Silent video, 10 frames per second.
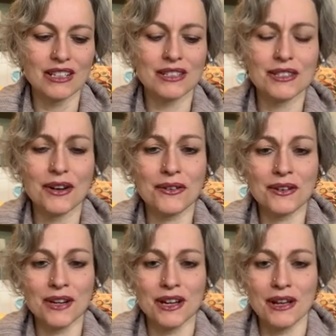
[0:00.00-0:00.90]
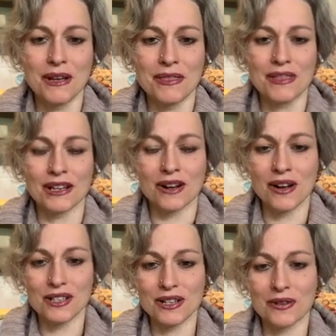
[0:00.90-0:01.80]
So the
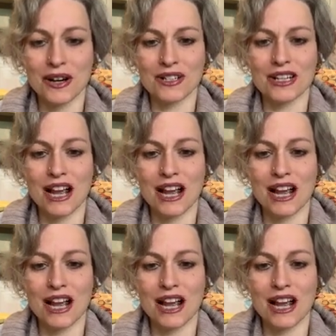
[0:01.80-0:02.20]
concentration